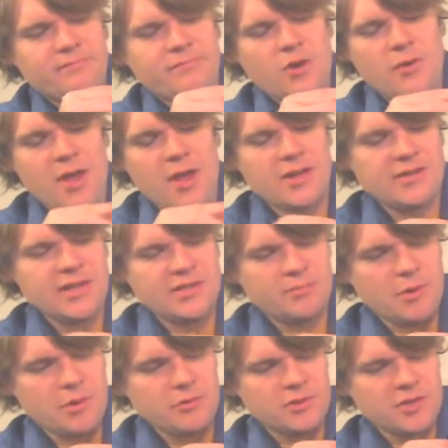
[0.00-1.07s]
Okay, it's not
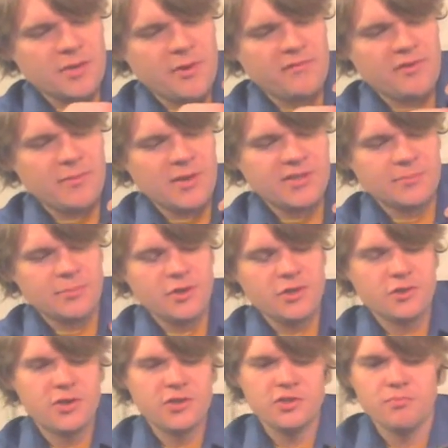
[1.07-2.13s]
supposed to come off the base. I'm pretty
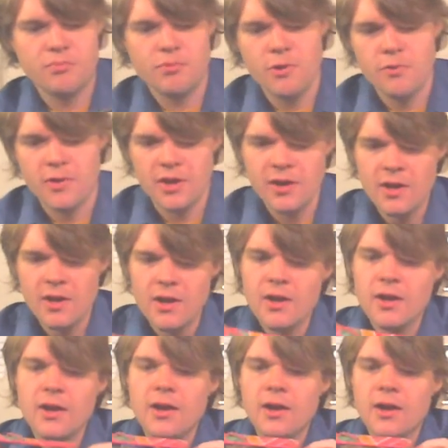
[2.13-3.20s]
sure I just broke it.
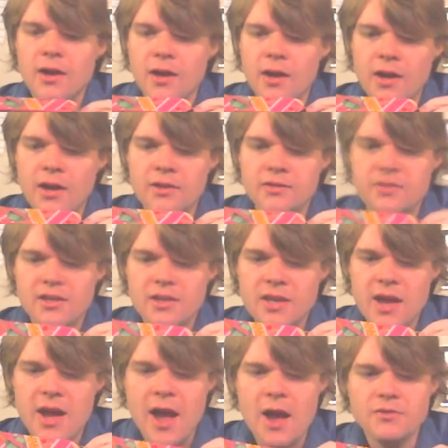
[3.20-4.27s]
Uh, so
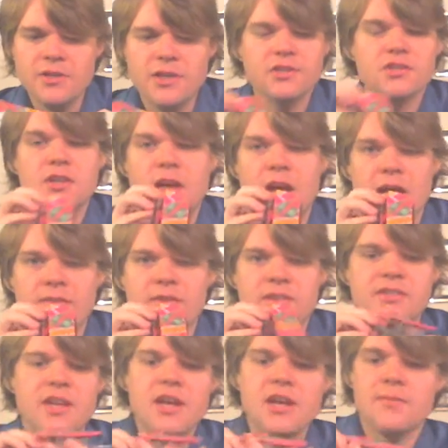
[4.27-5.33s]
yeah, I was actually kind of
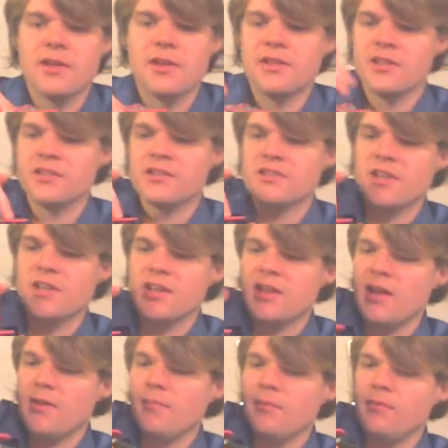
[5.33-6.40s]
excited about this because I could
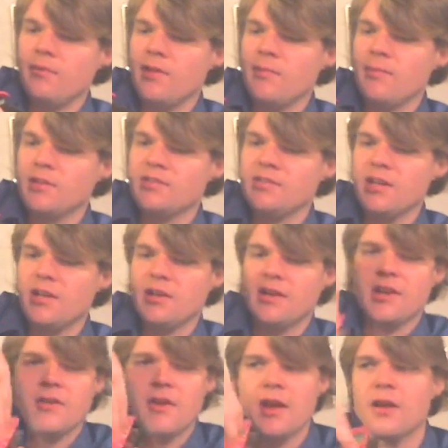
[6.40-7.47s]
let let my son, you
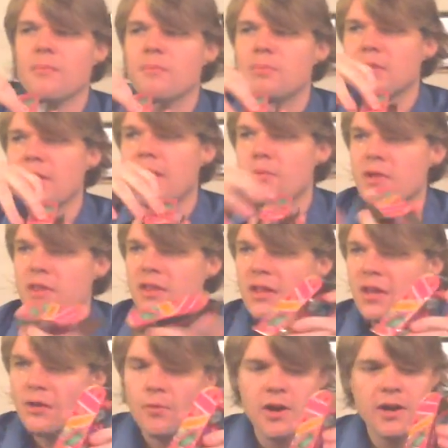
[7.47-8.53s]
know, kind of play with
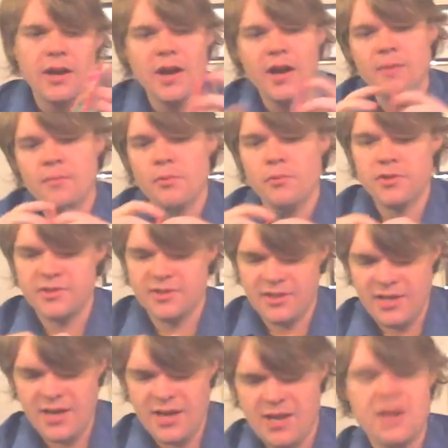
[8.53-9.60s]
it and whatnot. But once
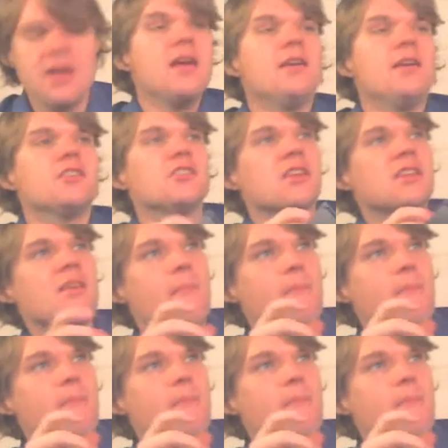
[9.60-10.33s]
again, just like the